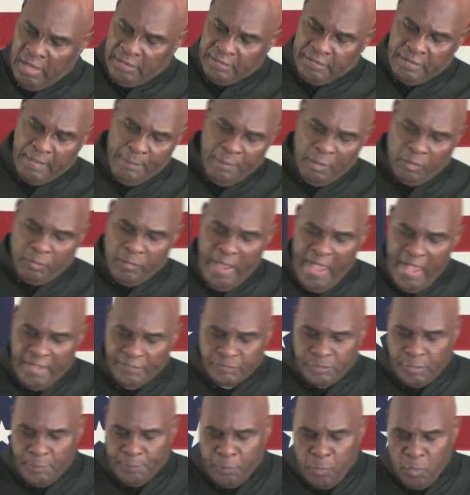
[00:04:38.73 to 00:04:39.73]

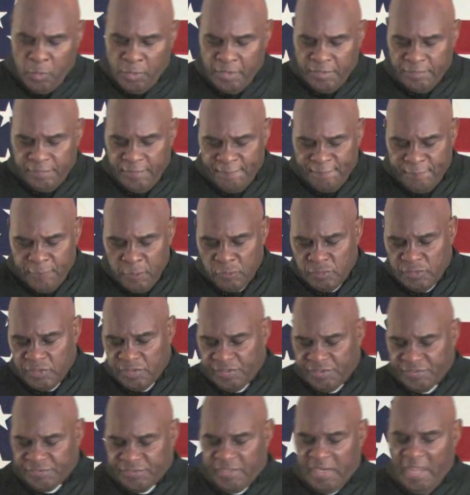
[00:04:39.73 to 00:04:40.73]
Democrats supported the fugitive
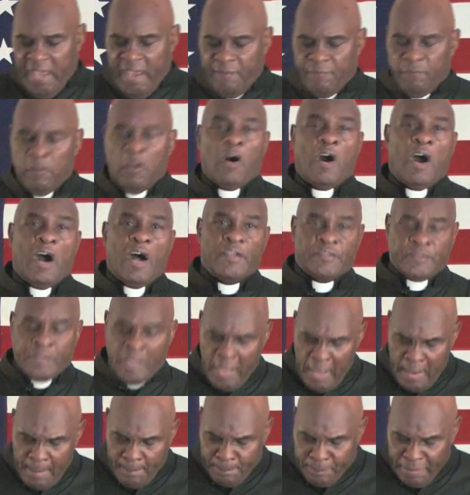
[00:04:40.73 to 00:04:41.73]
slave laws,
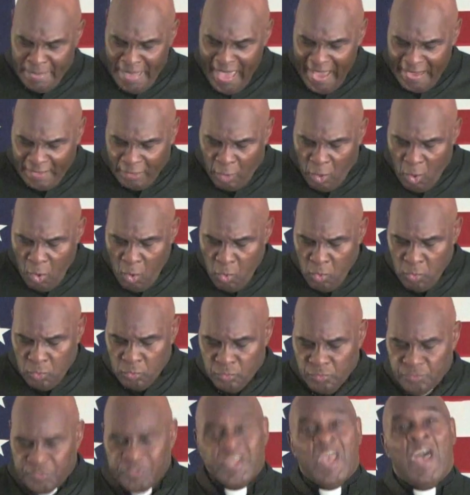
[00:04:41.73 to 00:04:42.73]
black
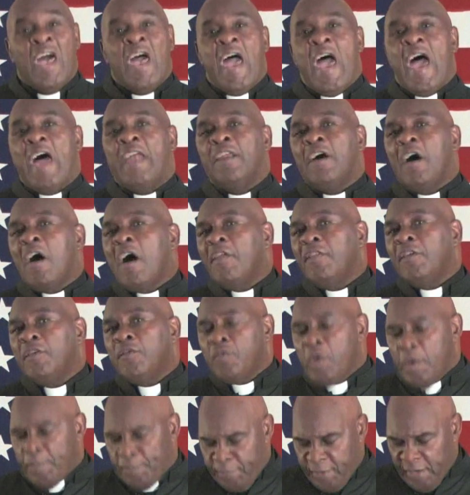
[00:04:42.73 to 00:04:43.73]
codes, and other
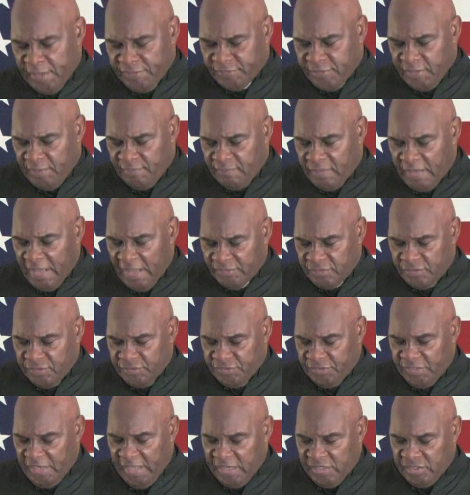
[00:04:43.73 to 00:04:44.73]
repressive
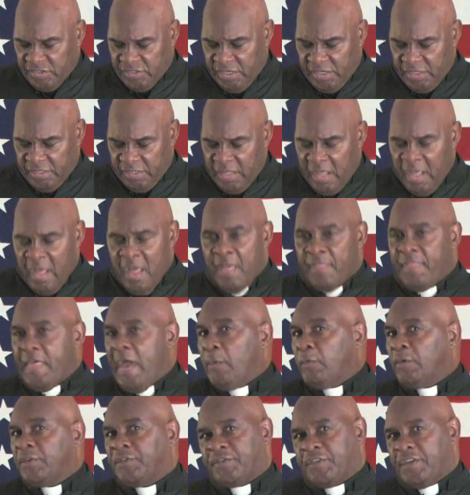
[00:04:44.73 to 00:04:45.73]
legislation
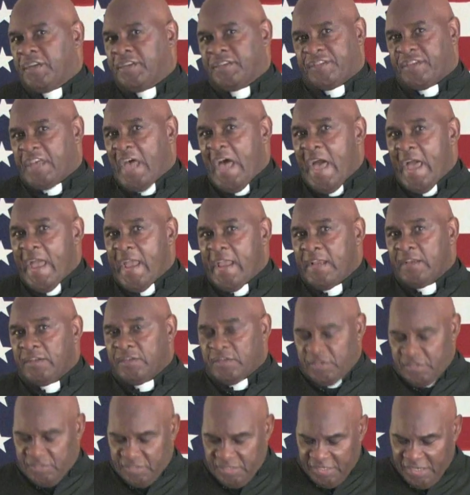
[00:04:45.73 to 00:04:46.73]
that was designed
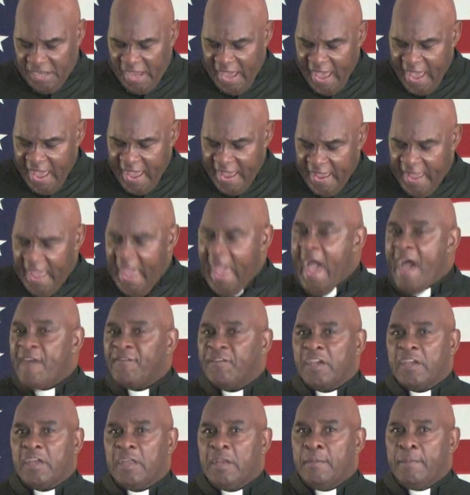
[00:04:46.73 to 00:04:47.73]
to deny
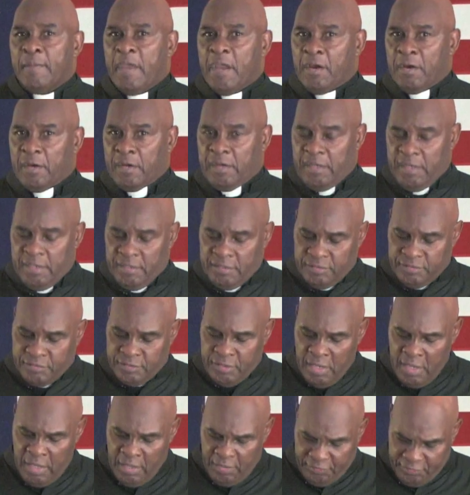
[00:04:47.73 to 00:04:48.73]
African
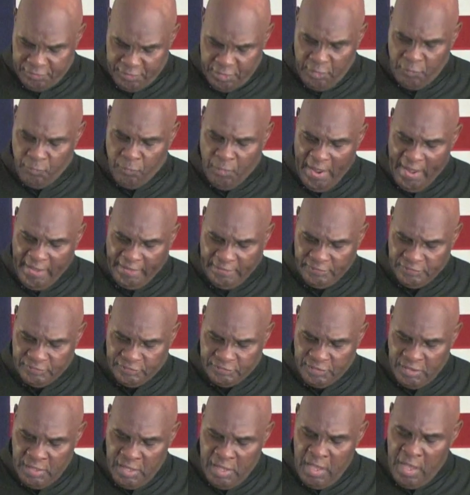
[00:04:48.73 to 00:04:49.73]
Americans their
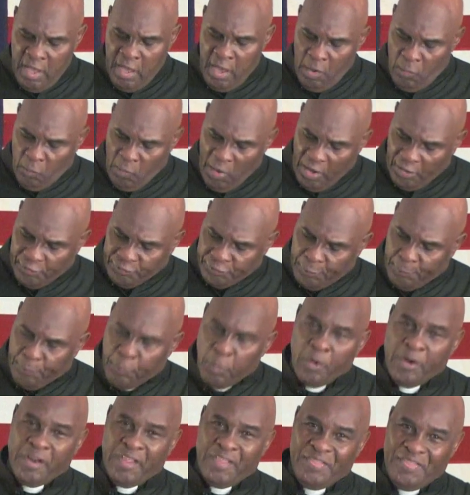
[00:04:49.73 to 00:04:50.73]
rights. And while
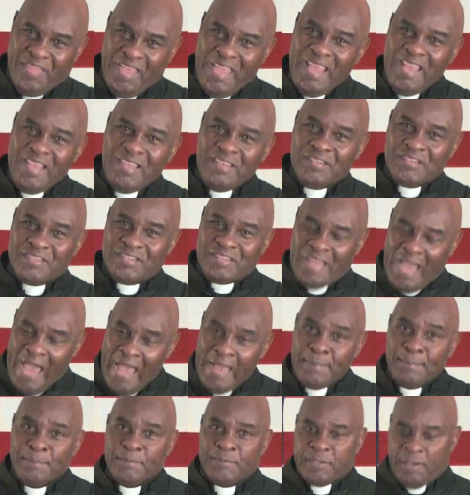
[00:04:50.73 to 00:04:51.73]
supporting these
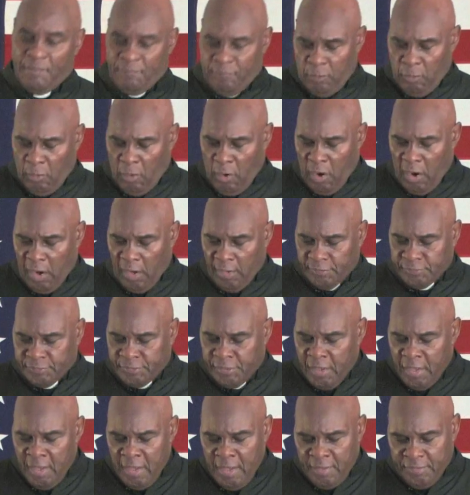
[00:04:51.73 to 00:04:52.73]
types of
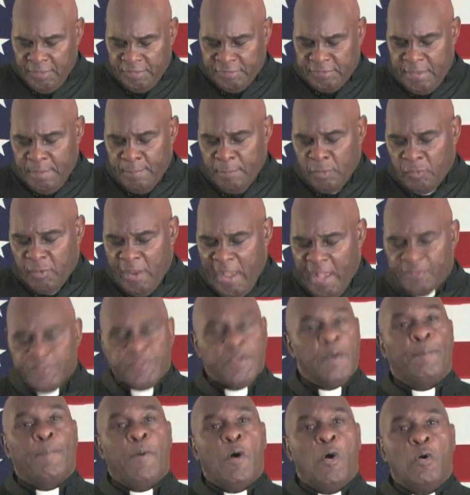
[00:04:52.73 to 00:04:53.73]
laws, the Democrats
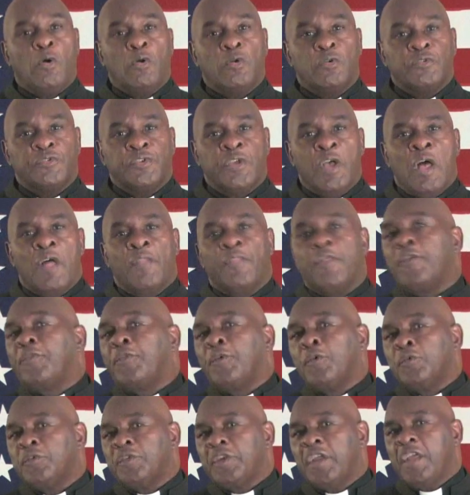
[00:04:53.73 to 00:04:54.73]
opposed the
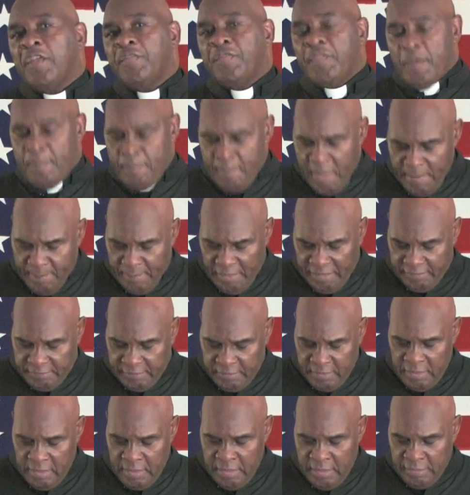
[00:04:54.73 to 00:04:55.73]
13th Amendment
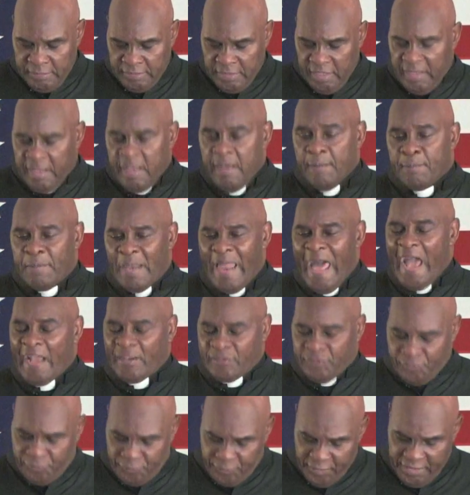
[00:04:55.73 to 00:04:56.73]
to give
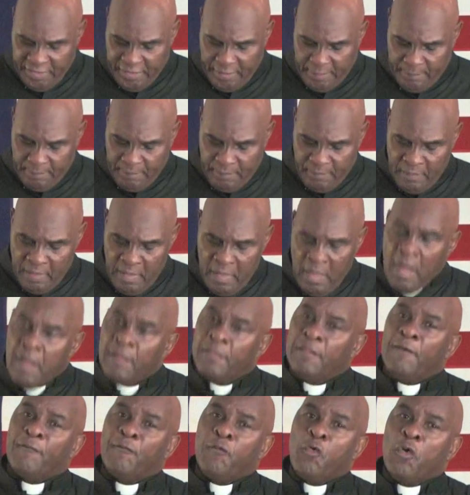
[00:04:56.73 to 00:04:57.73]
blacks freedom,
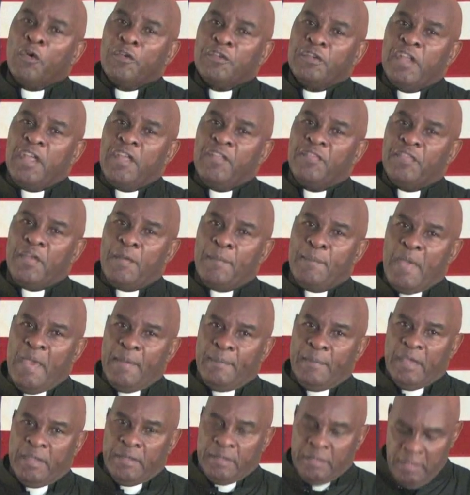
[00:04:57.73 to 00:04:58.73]
the 14th
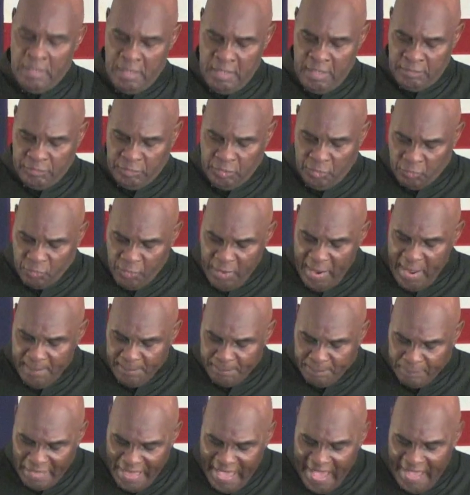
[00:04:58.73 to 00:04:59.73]
Amendment to
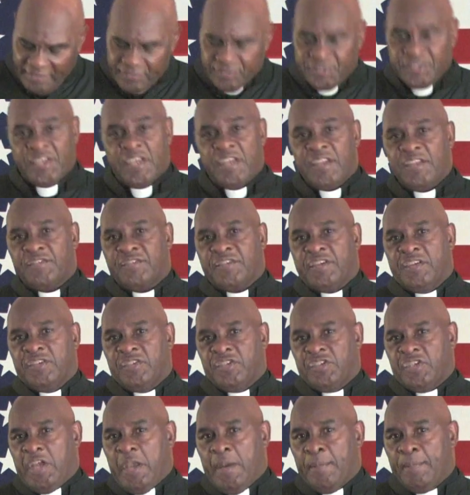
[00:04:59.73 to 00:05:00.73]
grant black
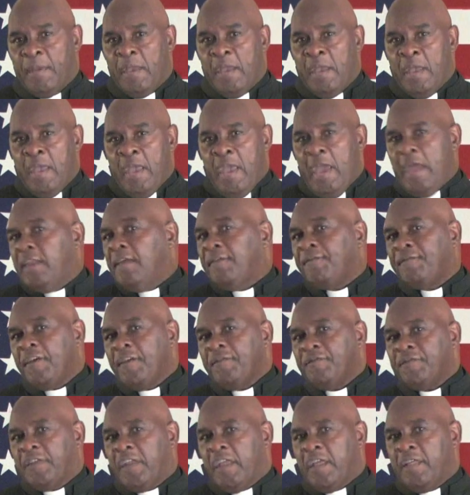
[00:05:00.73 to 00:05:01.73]
citizenship, and the
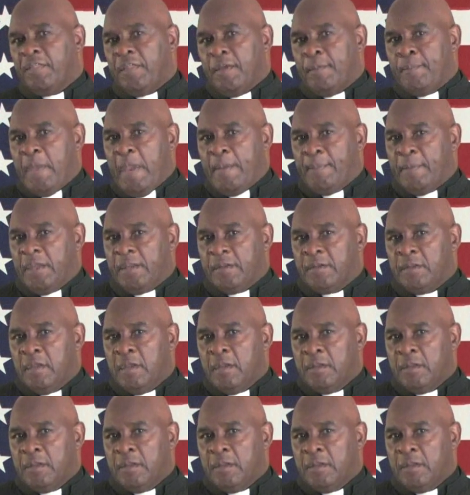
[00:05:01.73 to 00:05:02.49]
15th Amendment